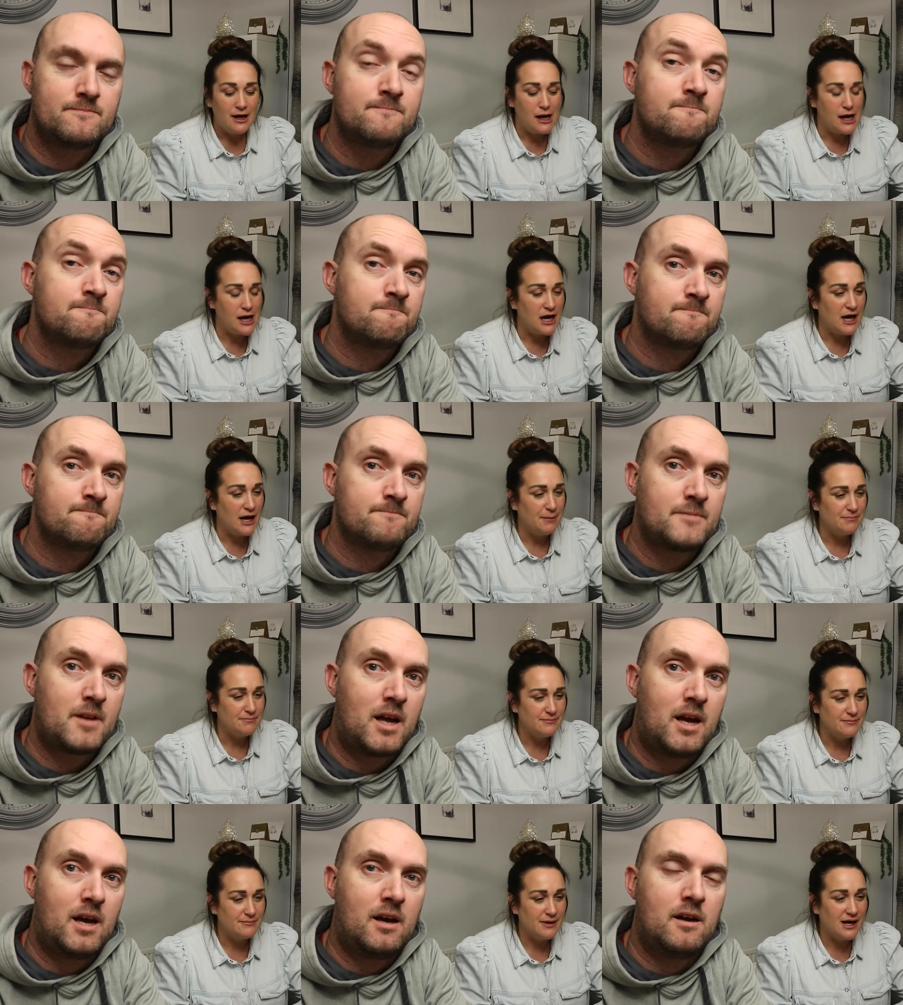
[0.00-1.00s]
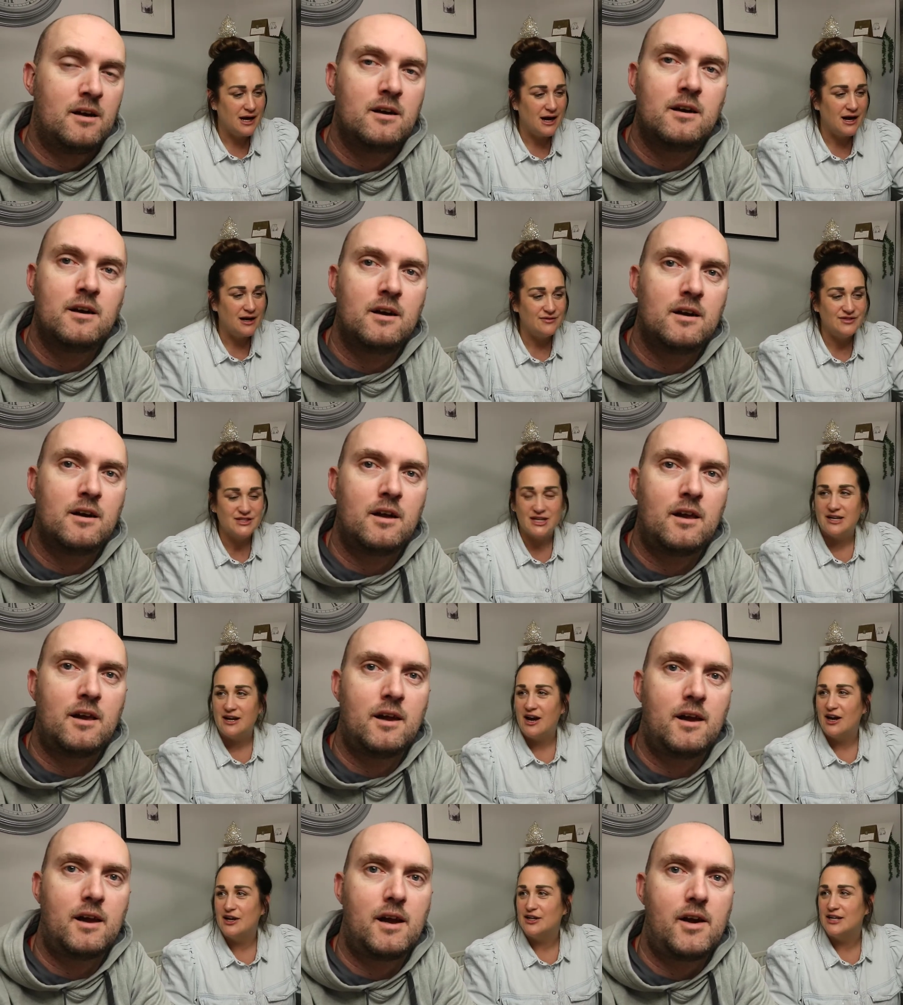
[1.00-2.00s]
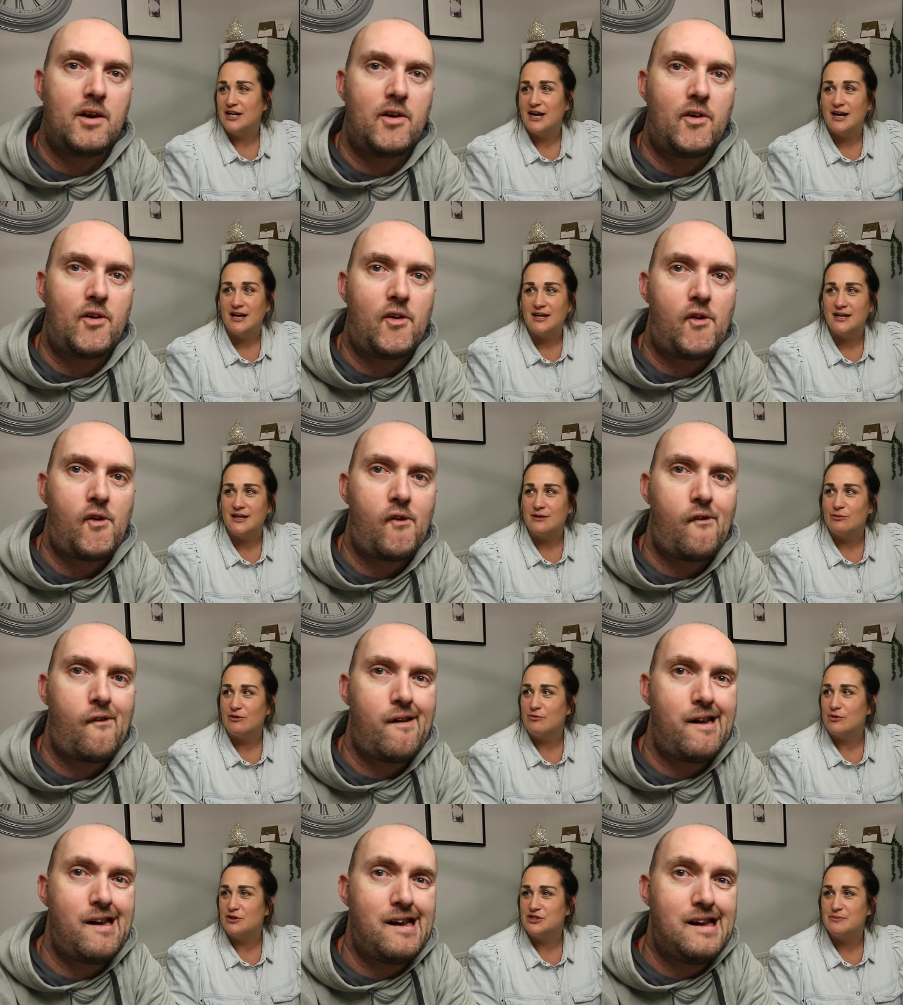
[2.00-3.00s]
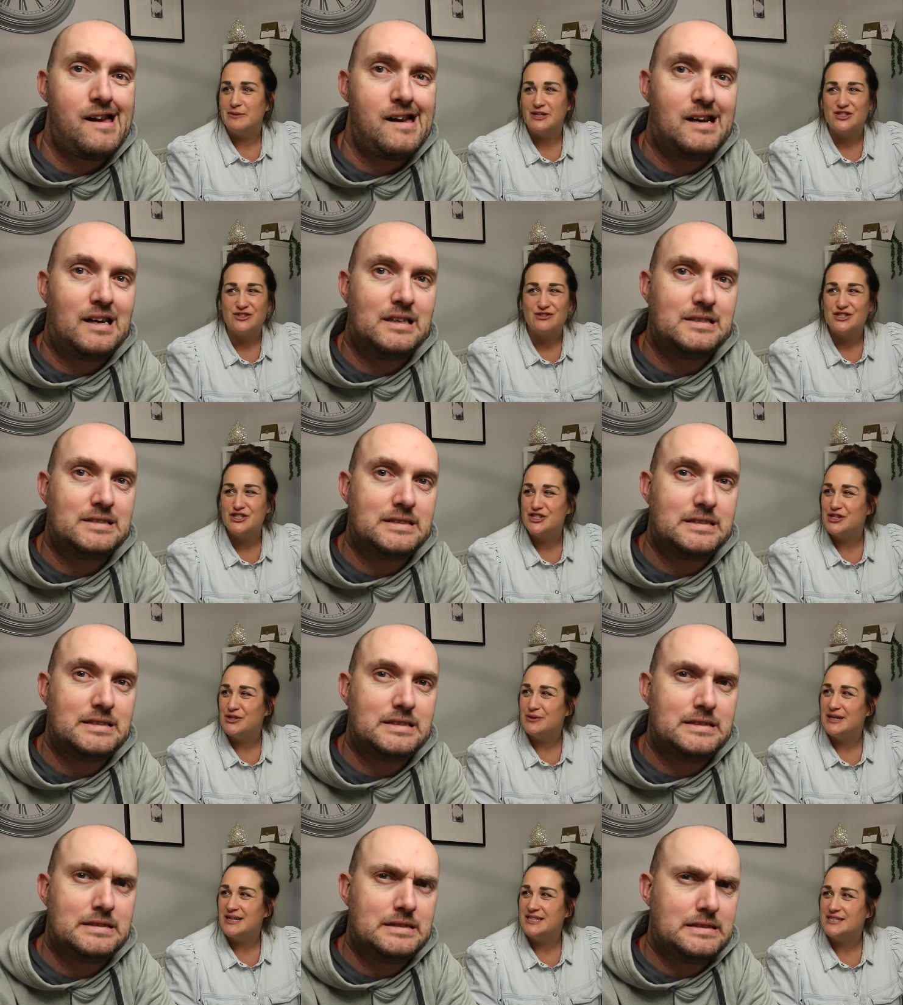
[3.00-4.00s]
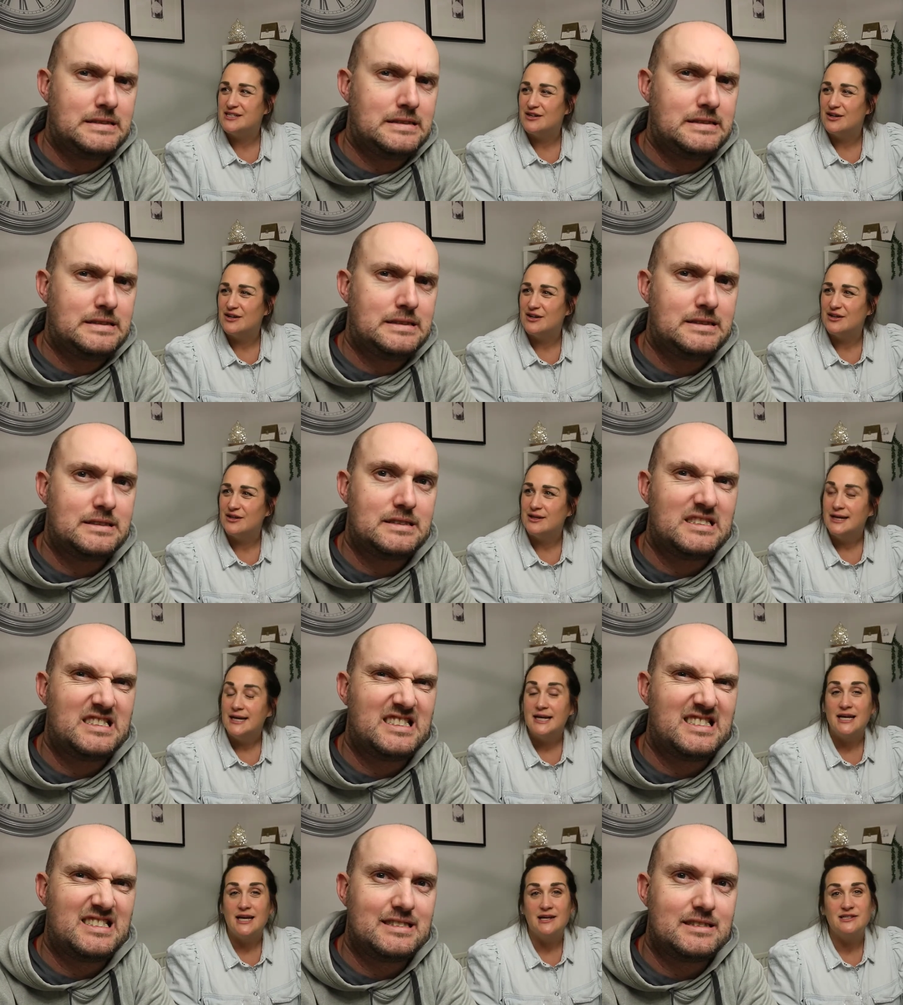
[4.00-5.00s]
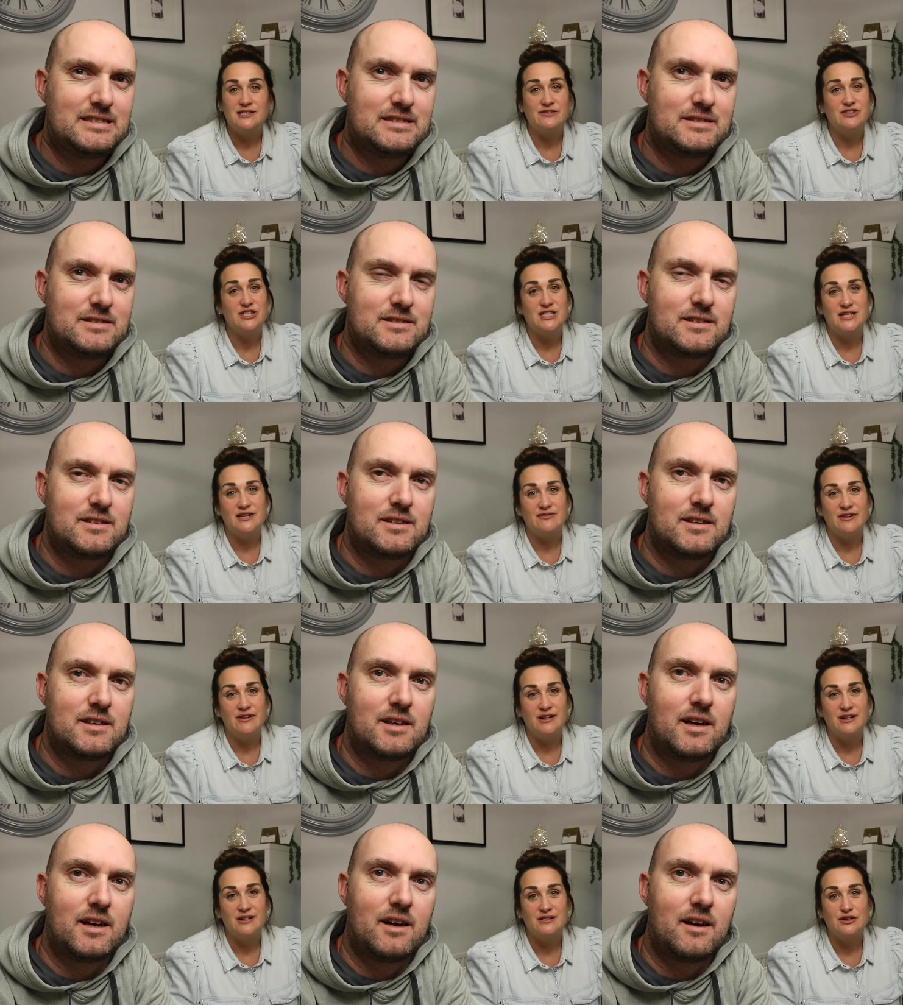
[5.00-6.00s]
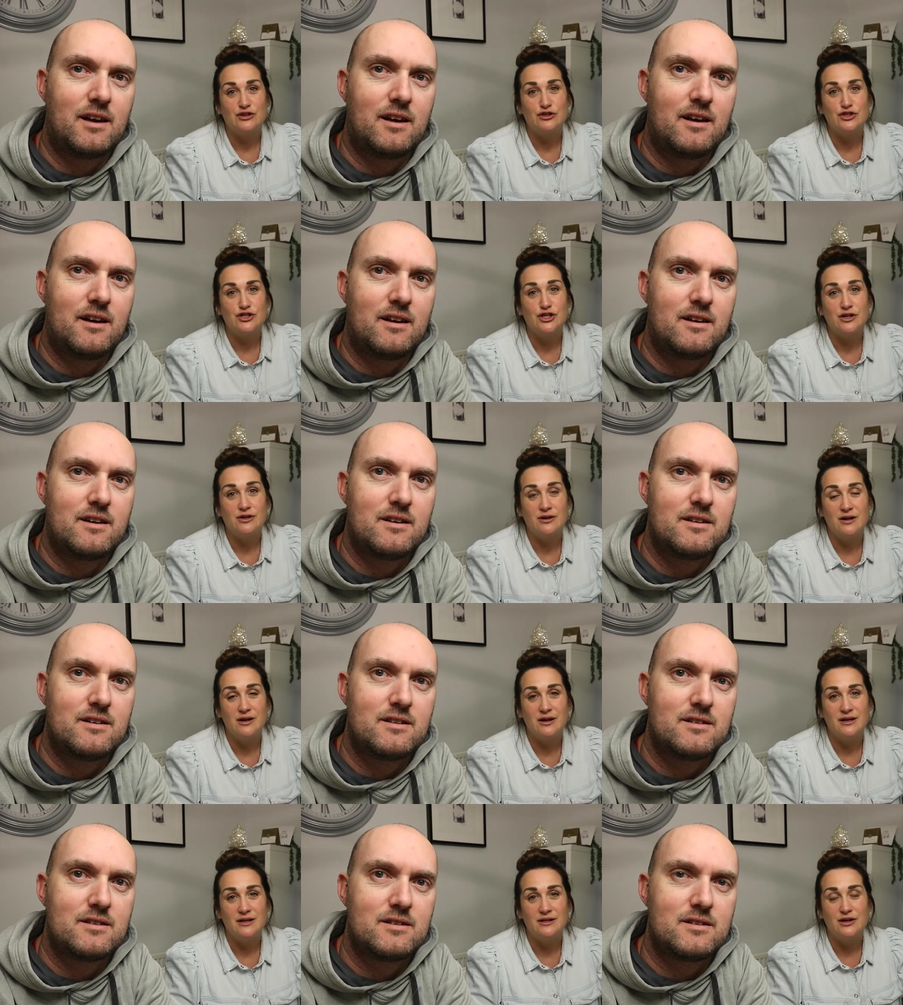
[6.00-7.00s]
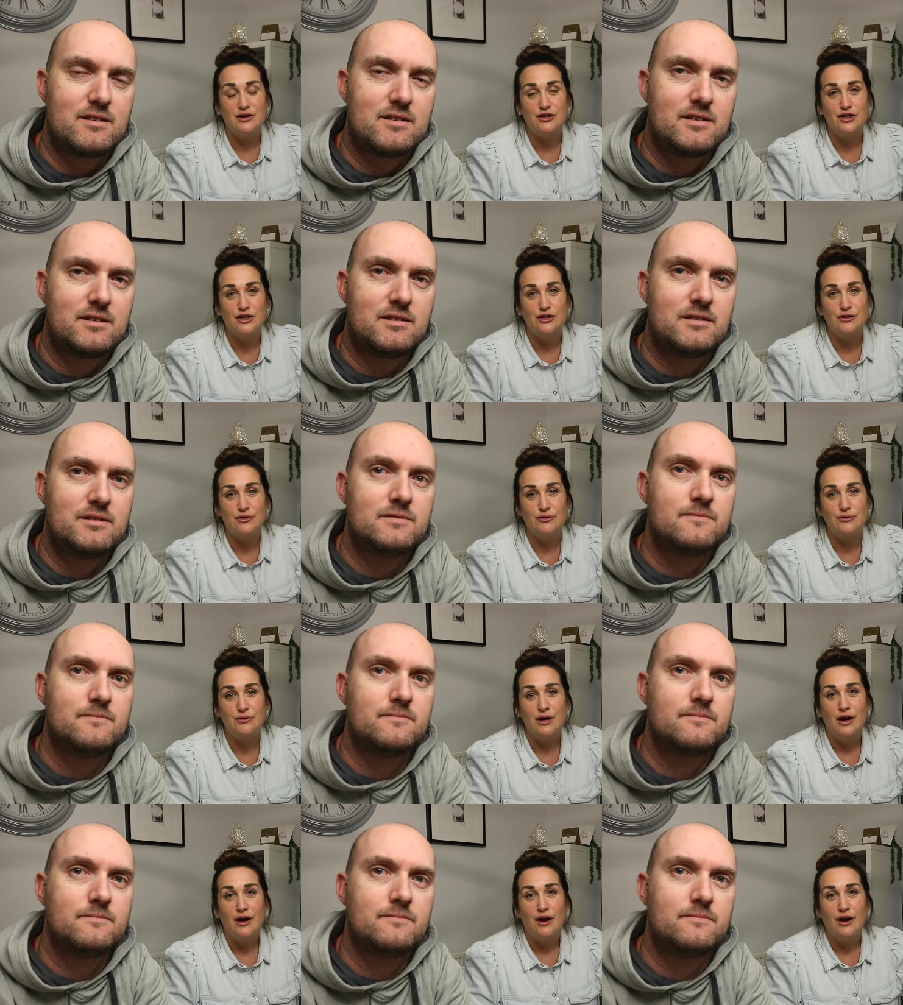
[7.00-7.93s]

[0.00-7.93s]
Speaker 1: Um, I've done ironing. We've watched a bit of Dr. Dolittle. Kids have just had very nice hot chocolate in our new